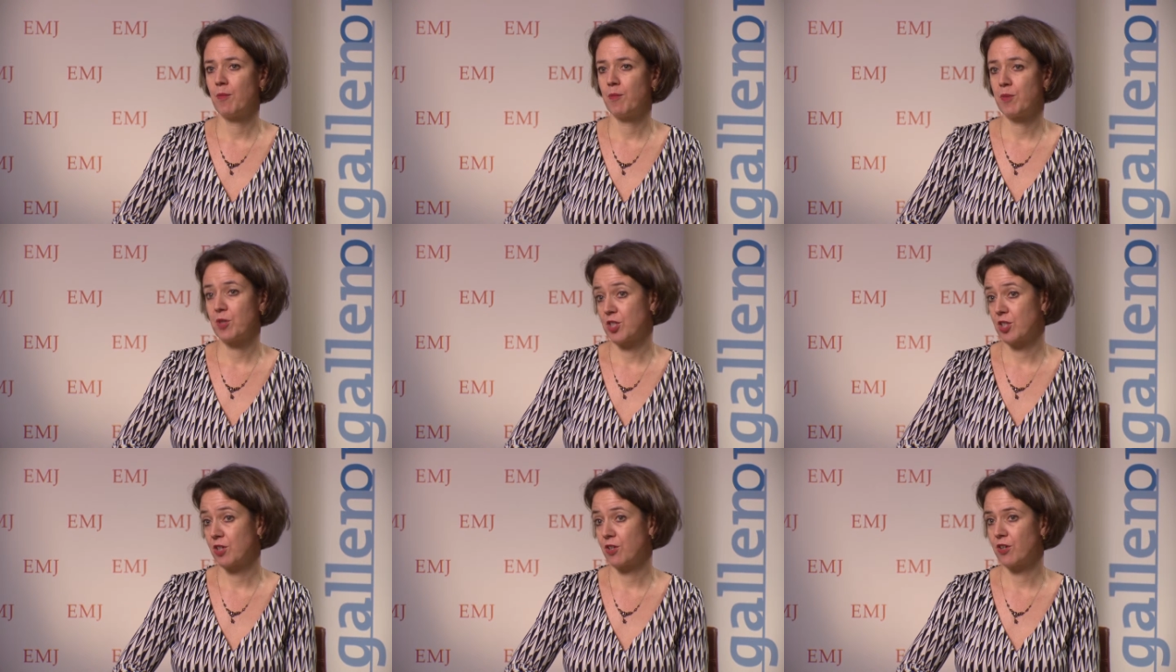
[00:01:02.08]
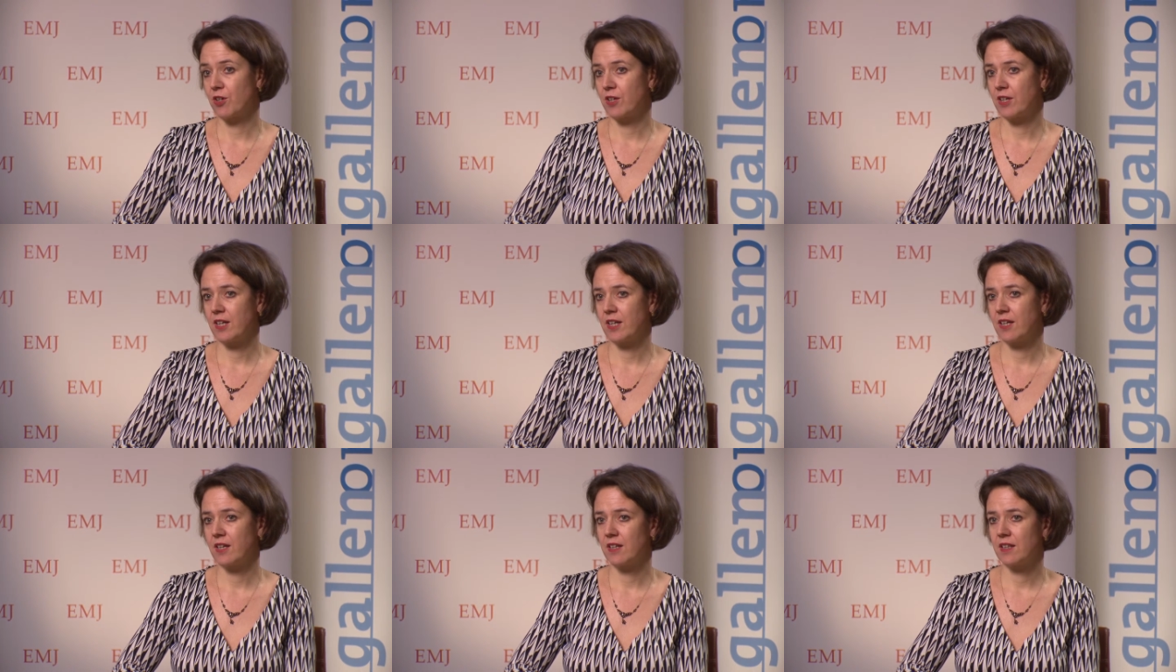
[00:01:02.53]
which are
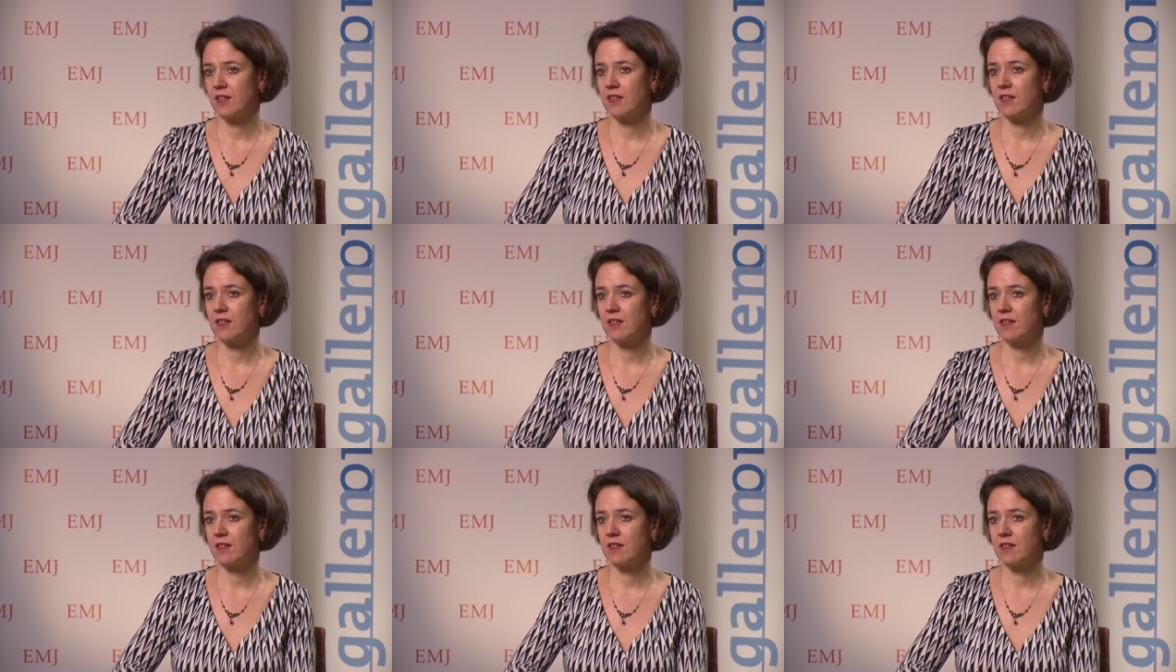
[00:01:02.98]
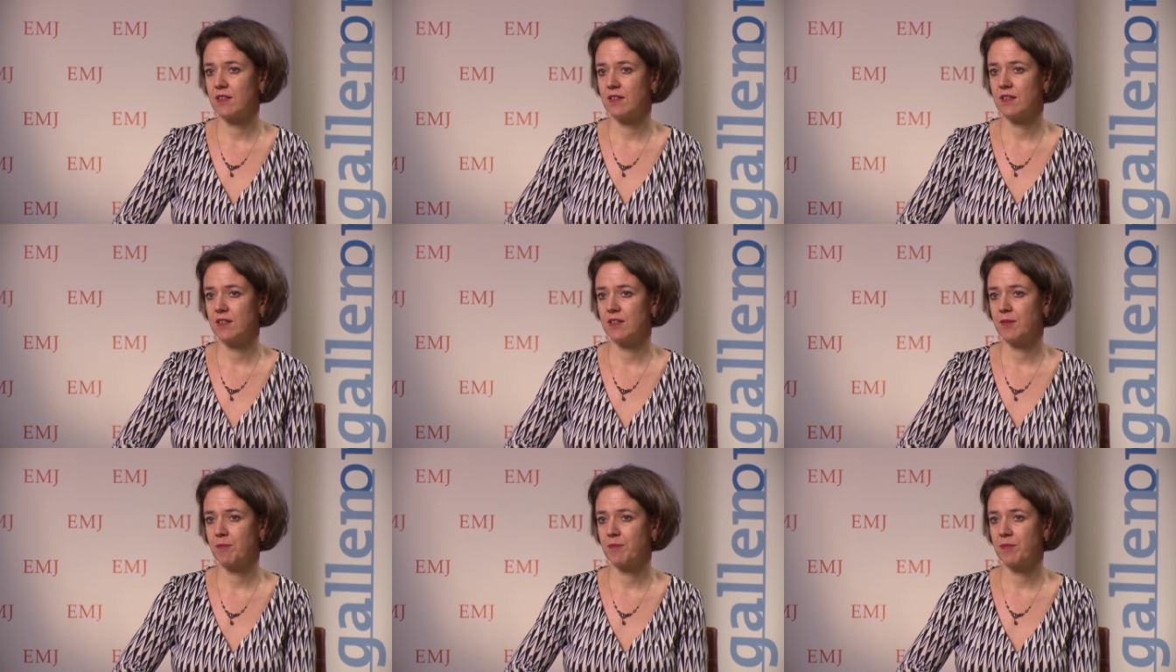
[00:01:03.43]
currently under
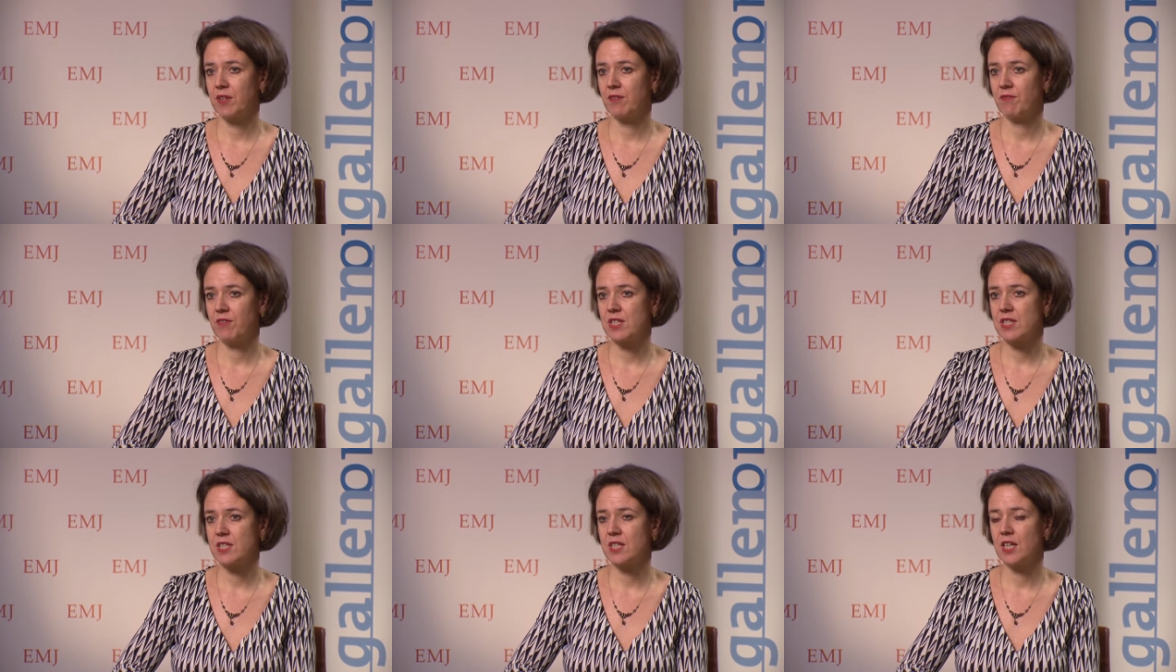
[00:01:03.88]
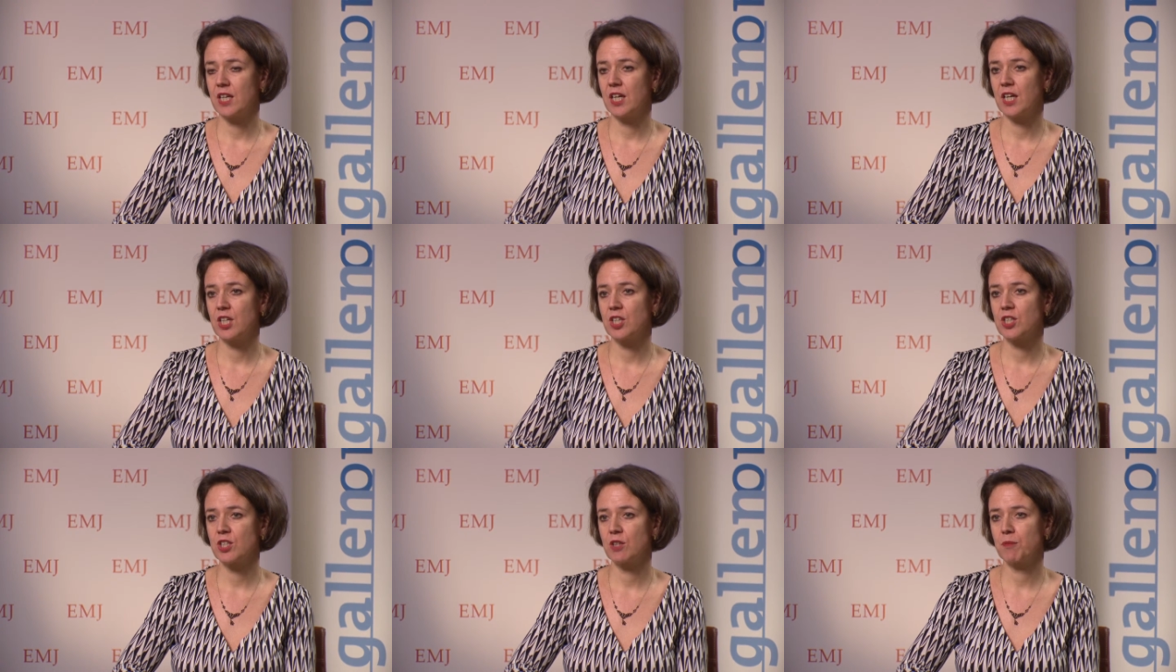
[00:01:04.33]

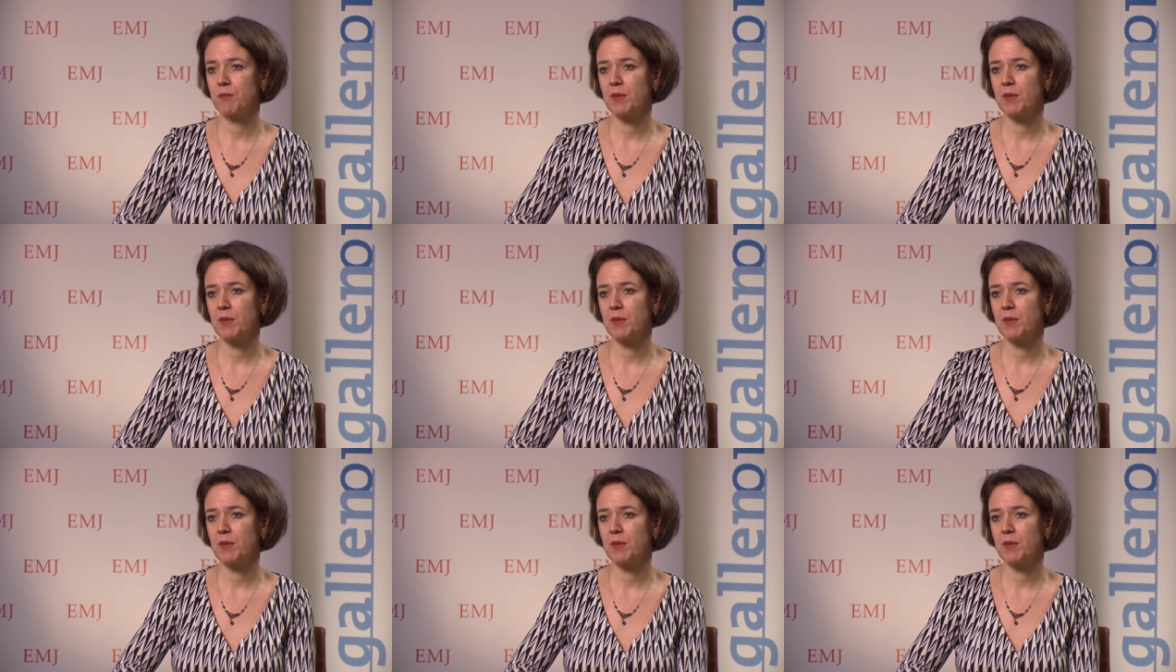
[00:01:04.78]
investigation.